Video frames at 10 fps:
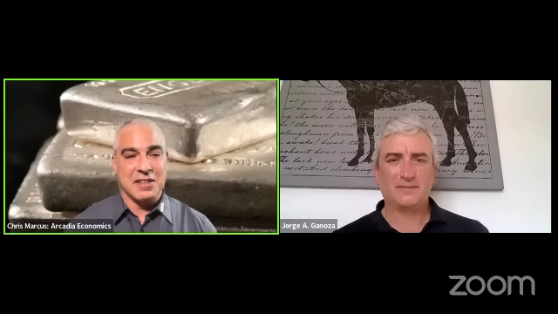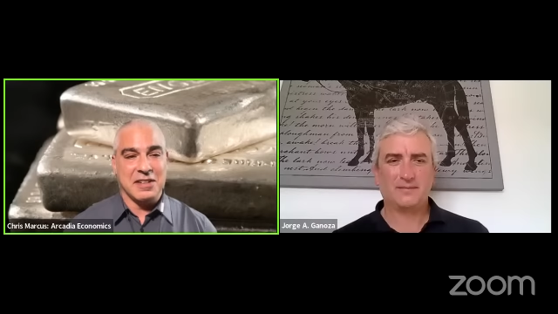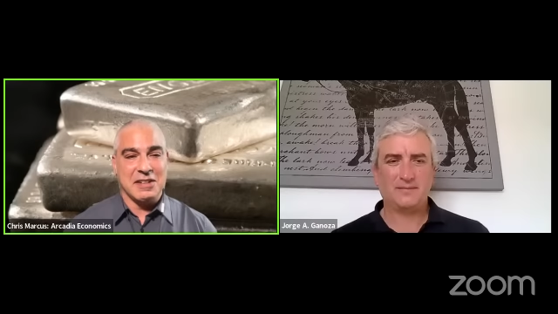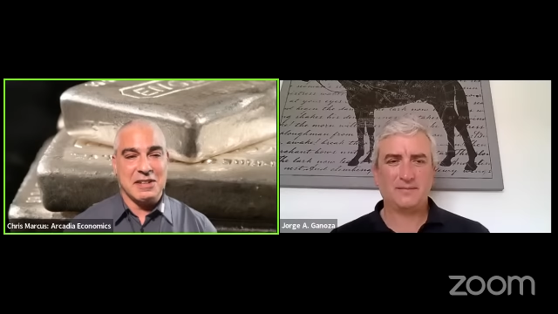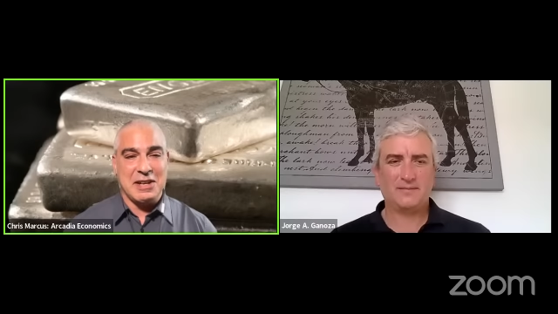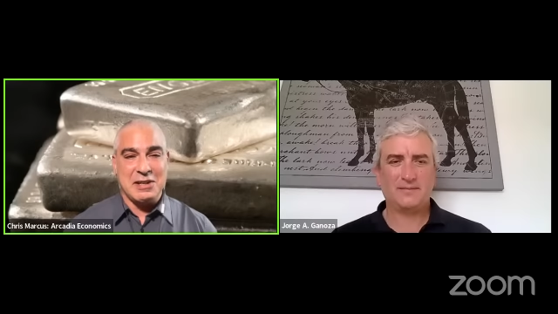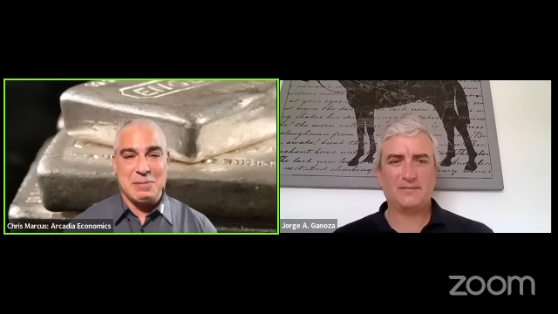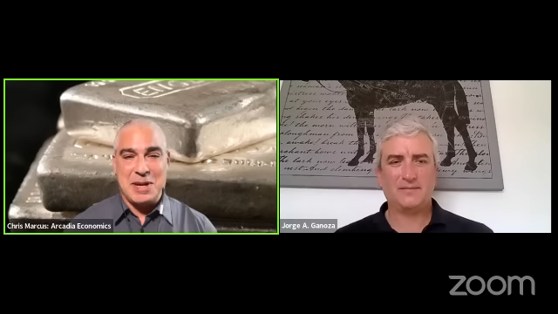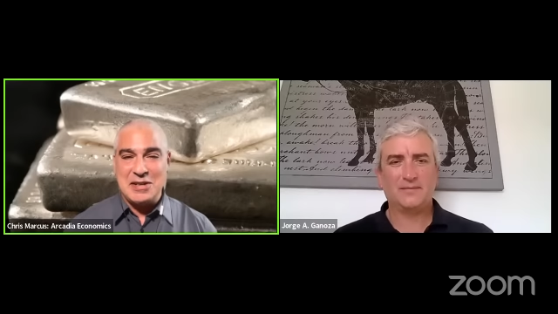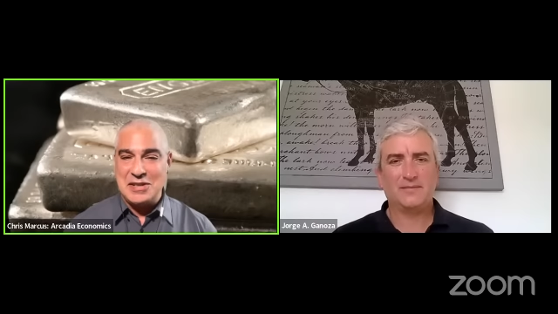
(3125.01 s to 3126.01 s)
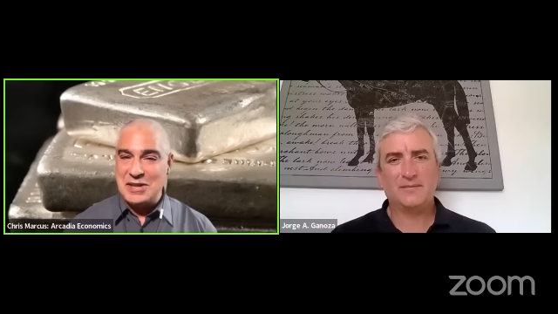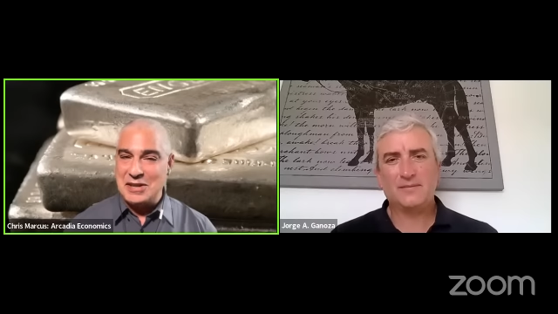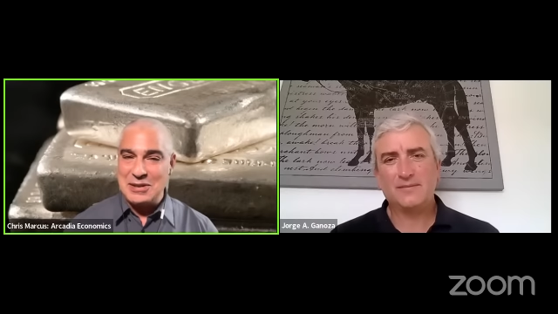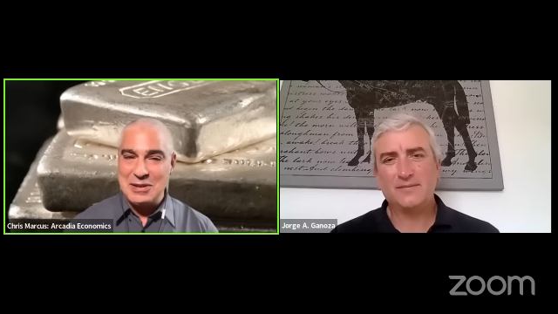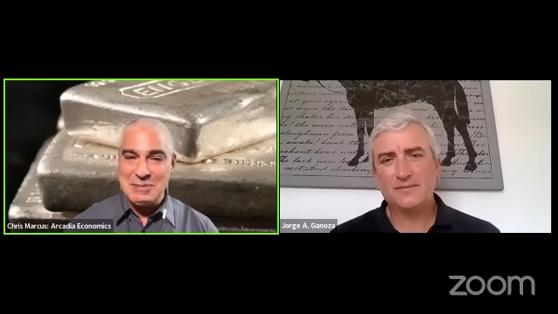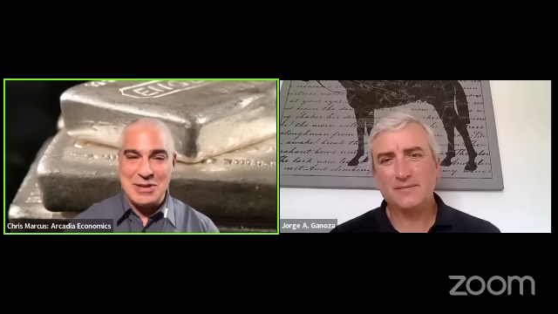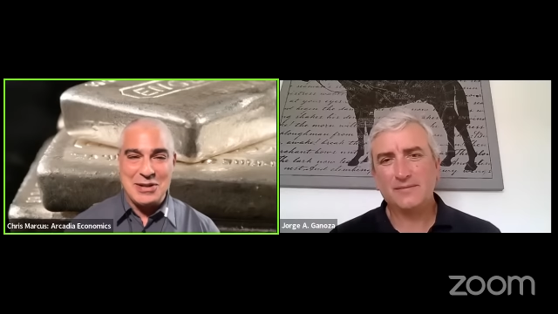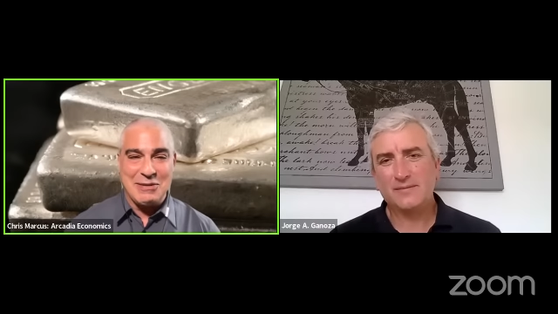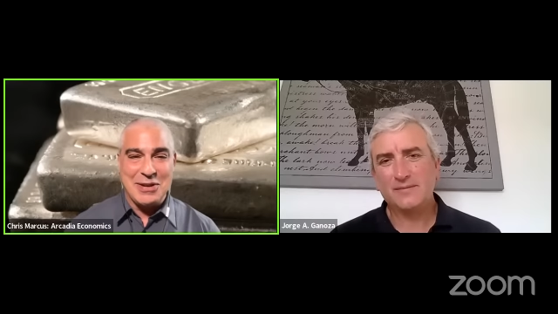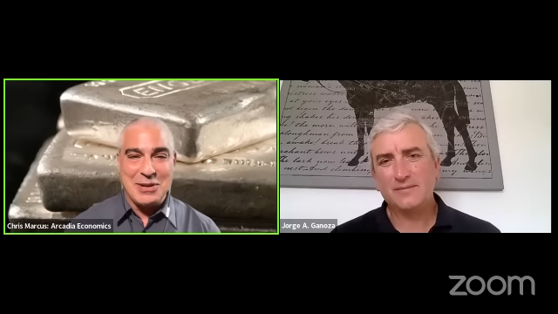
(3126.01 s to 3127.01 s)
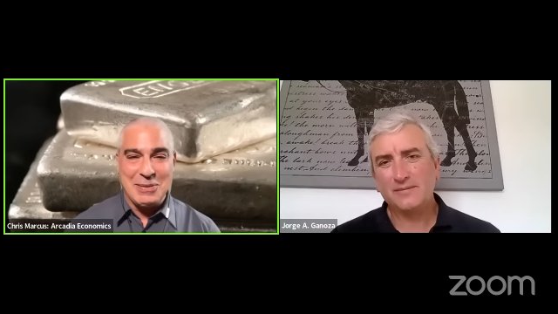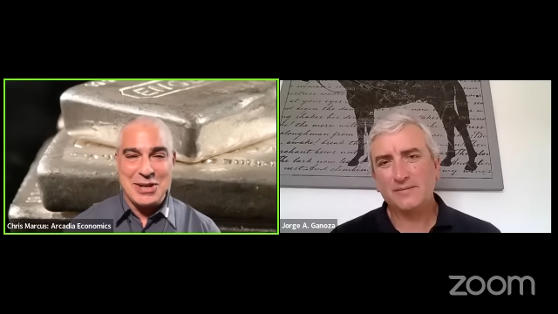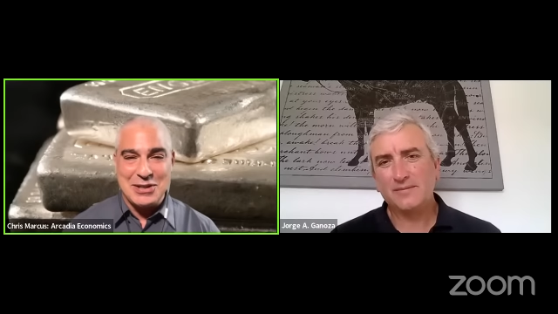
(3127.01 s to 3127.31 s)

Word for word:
Speaker 1: uh, a lot of space on the globe, and you never know where